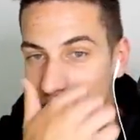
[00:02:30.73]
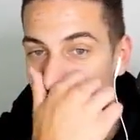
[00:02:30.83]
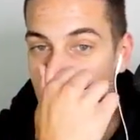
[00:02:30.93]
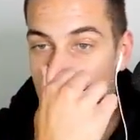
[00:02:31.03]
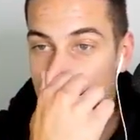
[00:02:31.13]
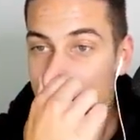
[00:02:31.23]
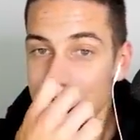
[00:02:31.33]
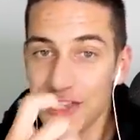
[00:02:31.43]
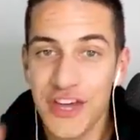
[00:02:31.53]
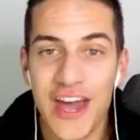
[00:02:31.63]
I really
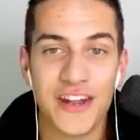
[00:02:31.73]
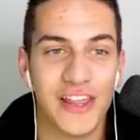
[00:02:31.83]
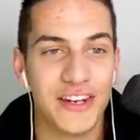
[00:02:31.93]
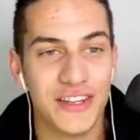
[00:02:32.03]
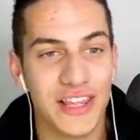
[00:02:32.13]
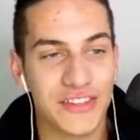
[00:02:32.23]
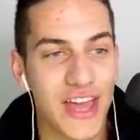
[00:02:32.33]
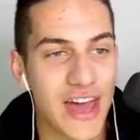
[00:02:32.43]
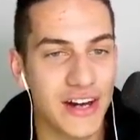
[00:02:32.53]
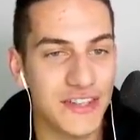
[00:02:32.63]
thought they
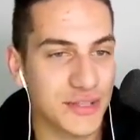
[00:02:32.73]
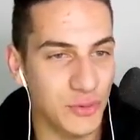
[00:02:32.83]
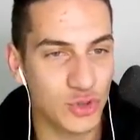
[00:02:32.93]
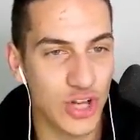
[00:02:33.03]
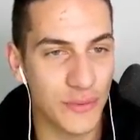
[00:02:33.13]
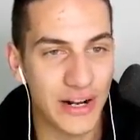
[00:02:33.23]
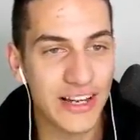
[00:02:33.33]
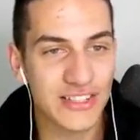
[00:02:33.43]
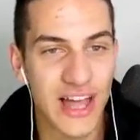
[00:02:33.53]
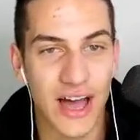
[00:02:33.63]
added in, some new stuff, but I
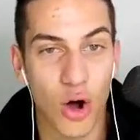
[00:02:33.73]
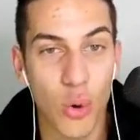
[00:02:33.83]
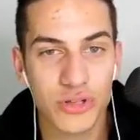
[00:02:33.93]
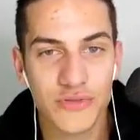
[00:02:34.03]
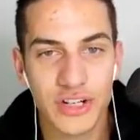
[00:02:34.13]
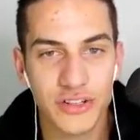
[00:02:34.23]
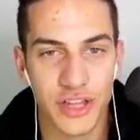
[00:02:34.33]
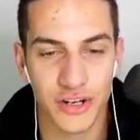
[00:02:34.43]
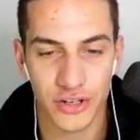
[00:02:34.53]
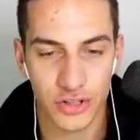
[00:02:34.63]
guess not. Oh, what's over here
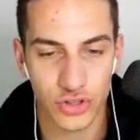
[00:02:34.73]
then?